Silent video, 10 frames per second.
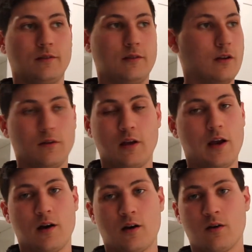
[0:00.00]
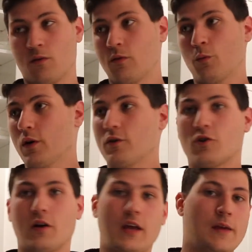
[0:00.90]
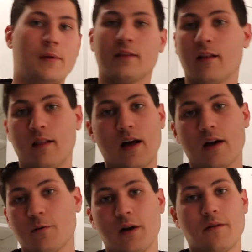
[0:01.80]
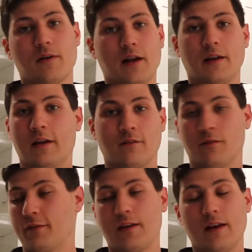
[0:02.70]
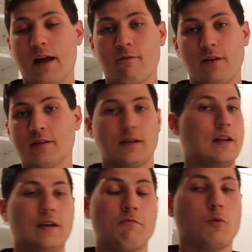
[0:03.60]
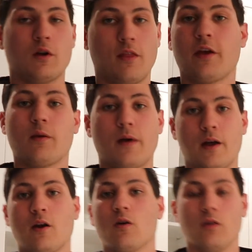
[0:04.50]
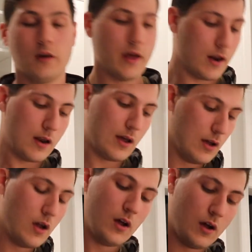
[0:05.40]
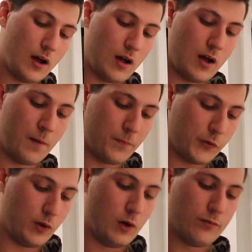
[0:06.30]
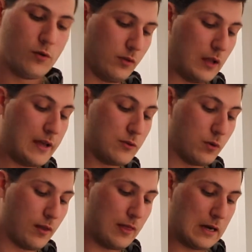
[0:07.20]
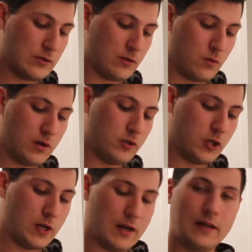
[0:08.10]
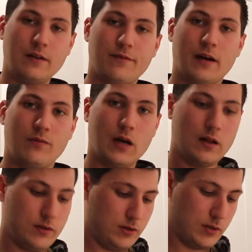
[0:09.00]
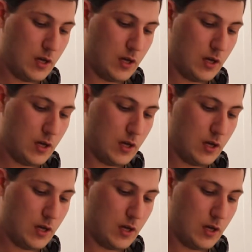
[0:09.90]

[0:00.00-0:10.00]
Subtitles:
didn't care what truck came in the lot or whatever. If it didn't have this, I didn't even want to think about it or look at it. So the off-road lights were $1,195,